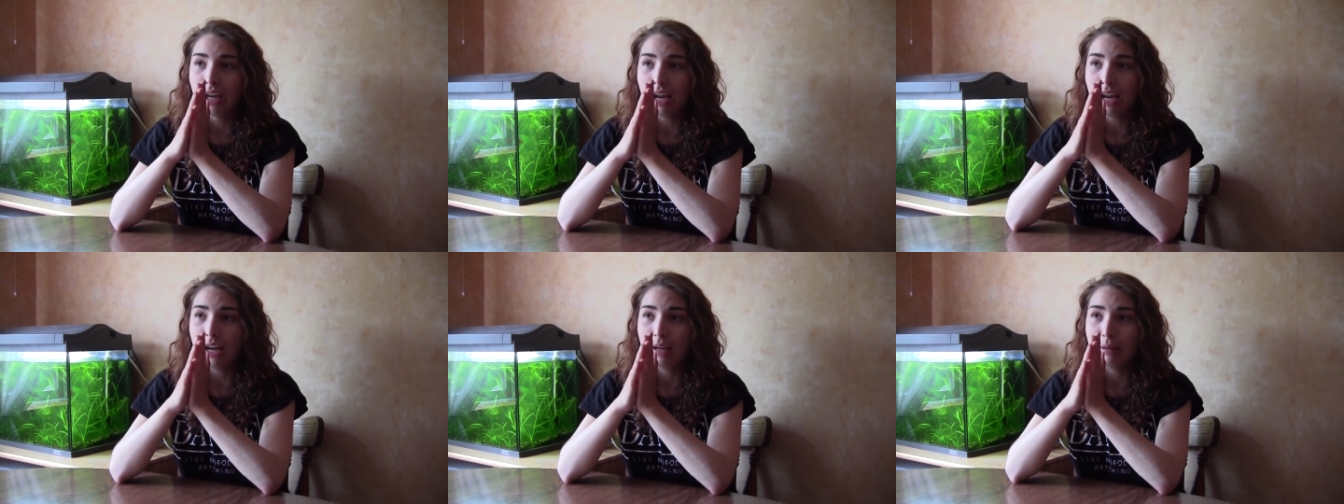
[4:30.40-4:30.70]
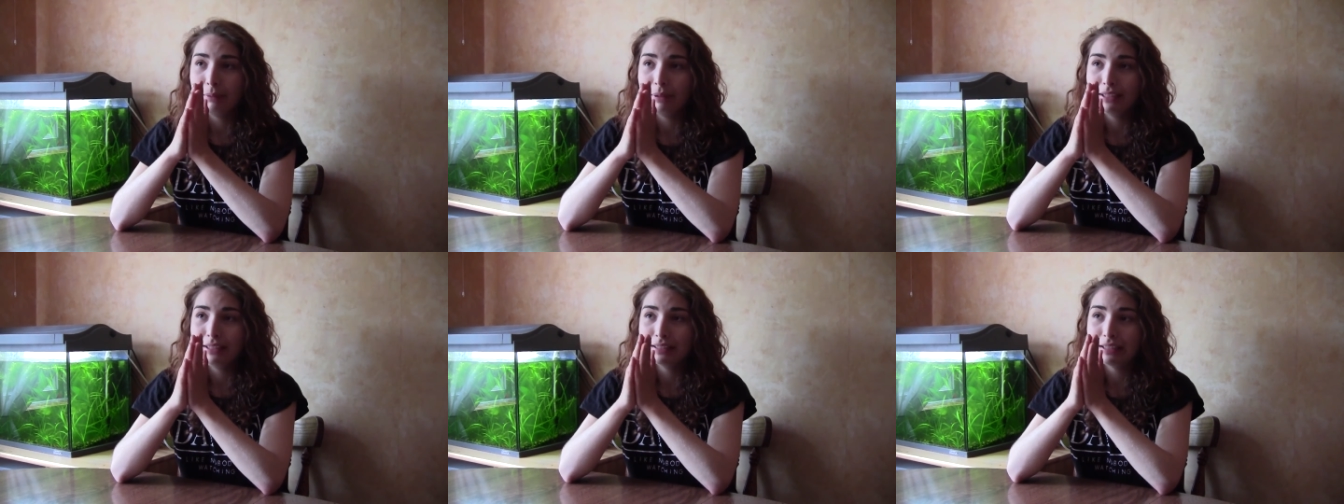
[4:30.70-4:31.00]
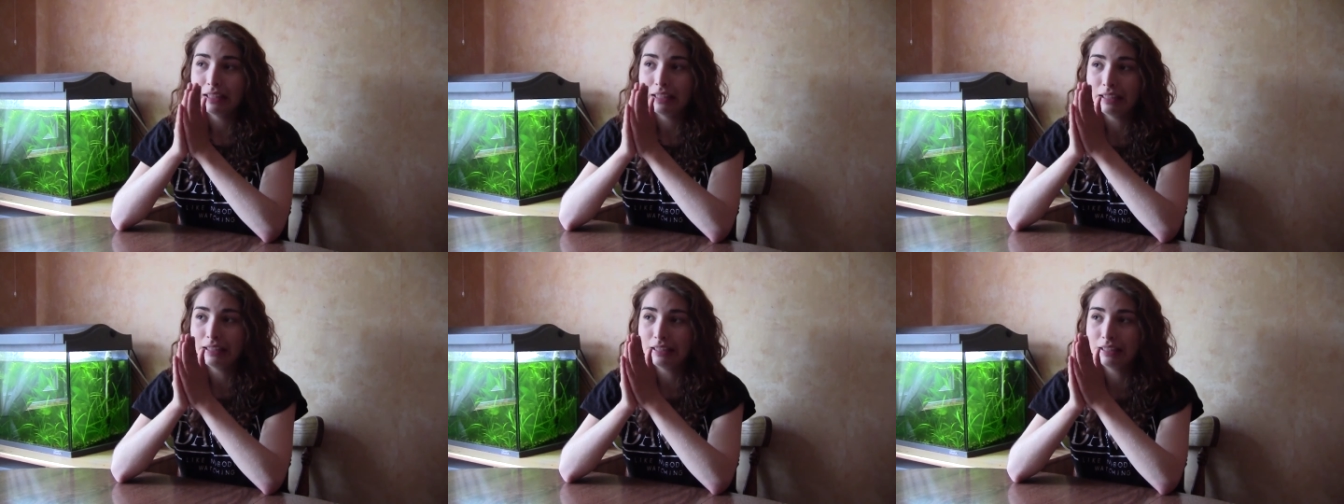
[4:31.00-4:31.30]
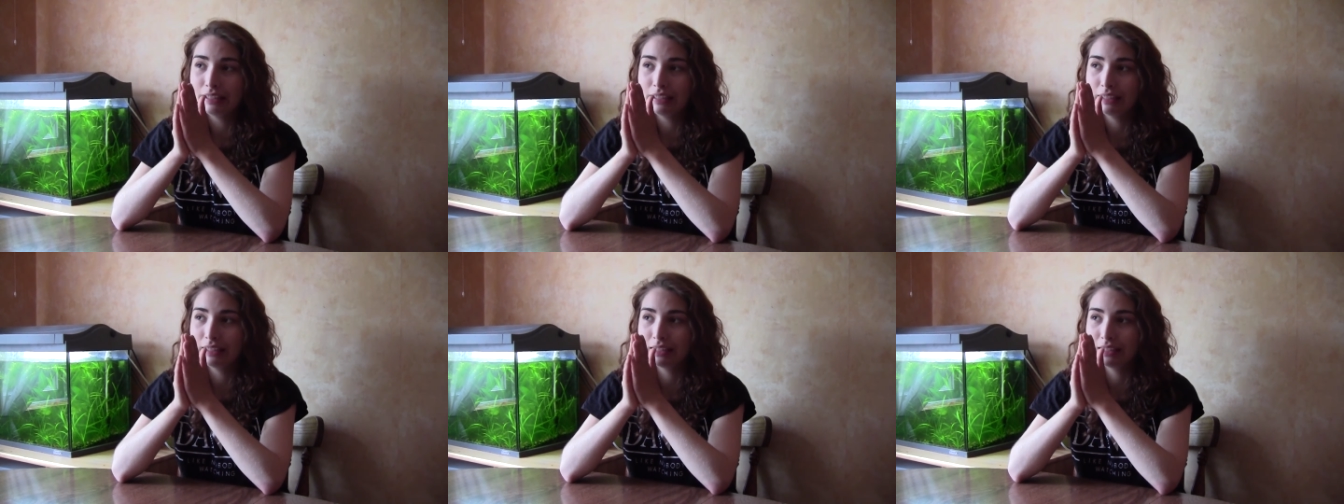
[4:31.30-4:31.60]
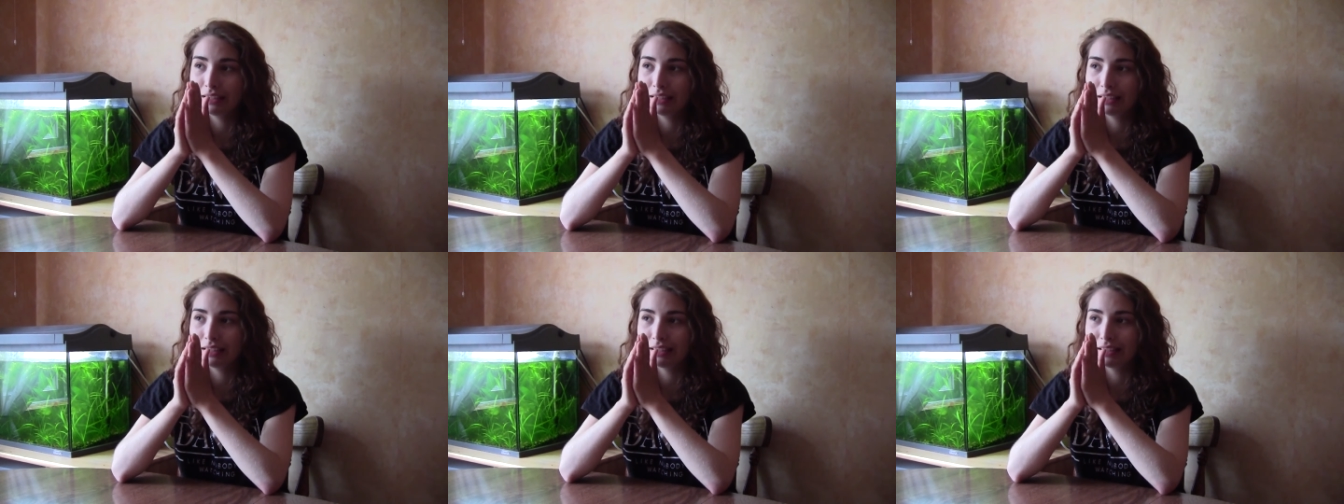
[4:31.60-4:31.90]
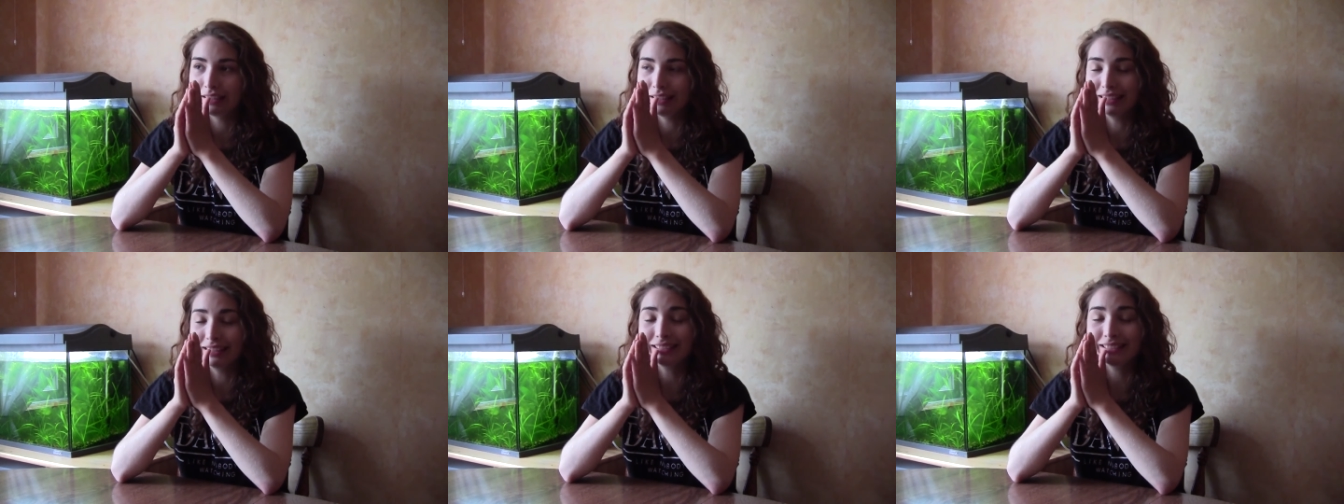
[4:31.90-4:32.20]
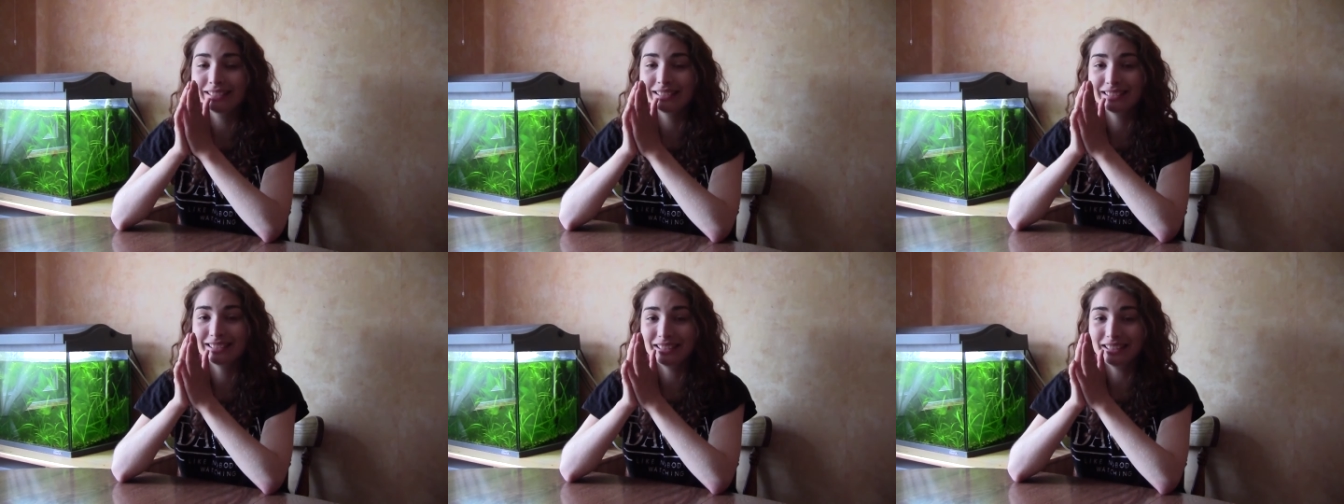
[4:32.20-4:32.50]
I mean,
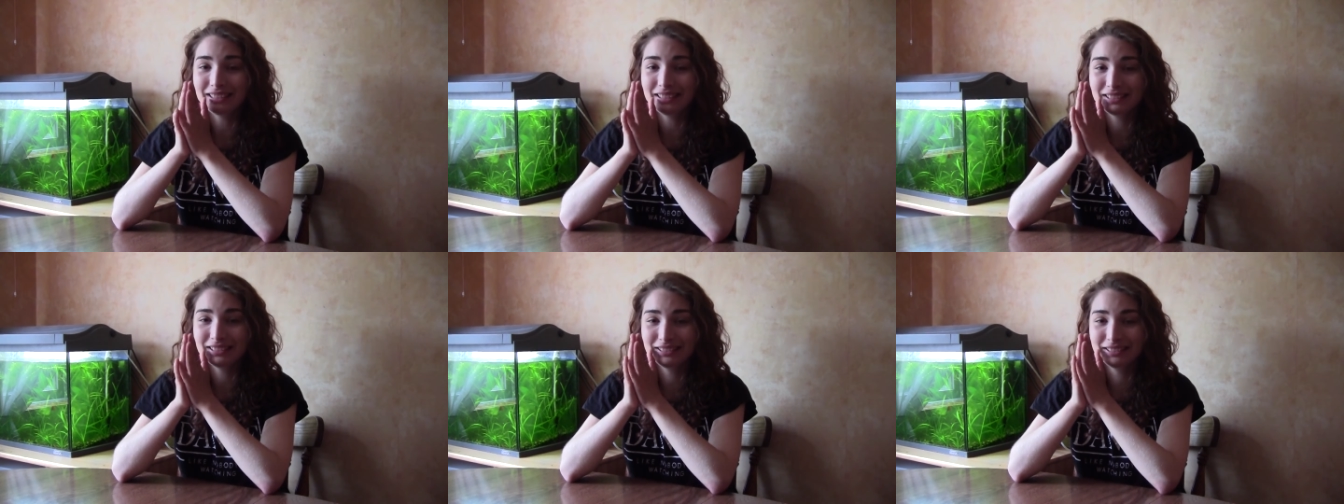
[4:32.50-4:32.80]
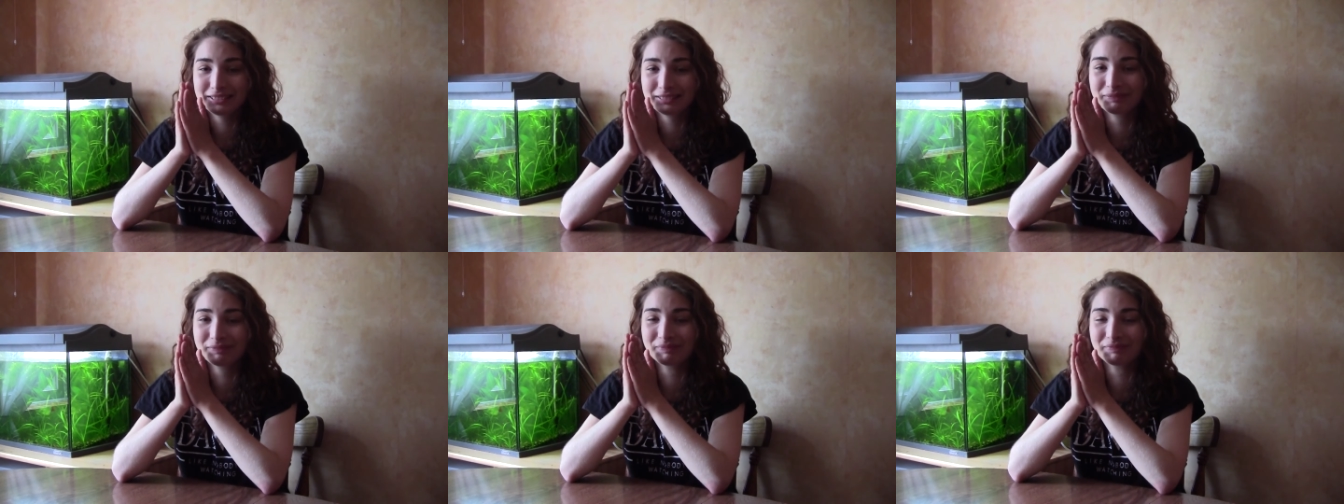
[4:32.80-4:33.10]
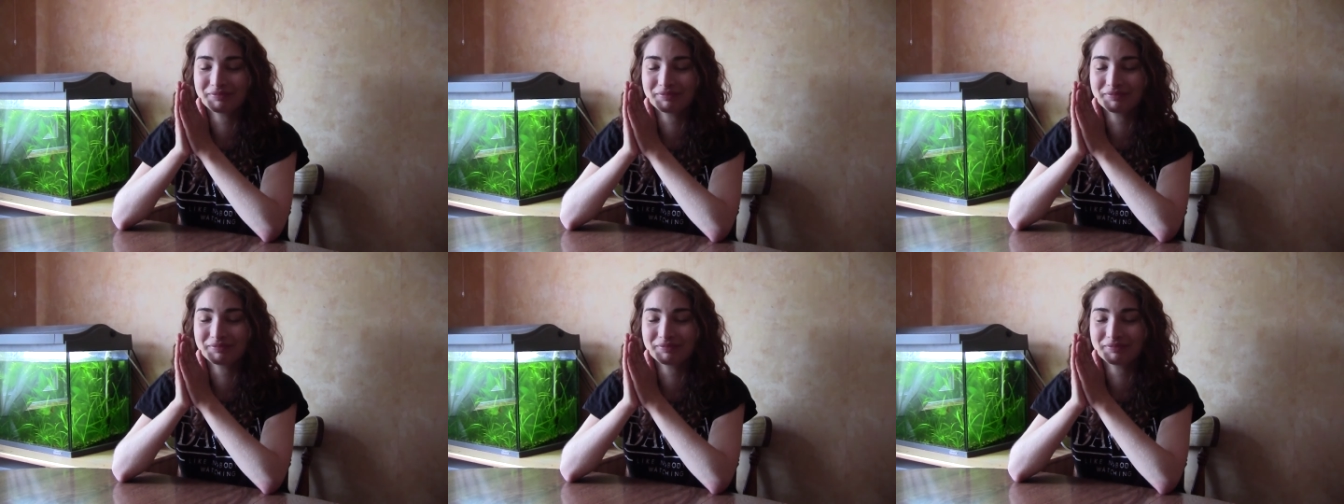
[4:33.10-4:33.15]
it sucks.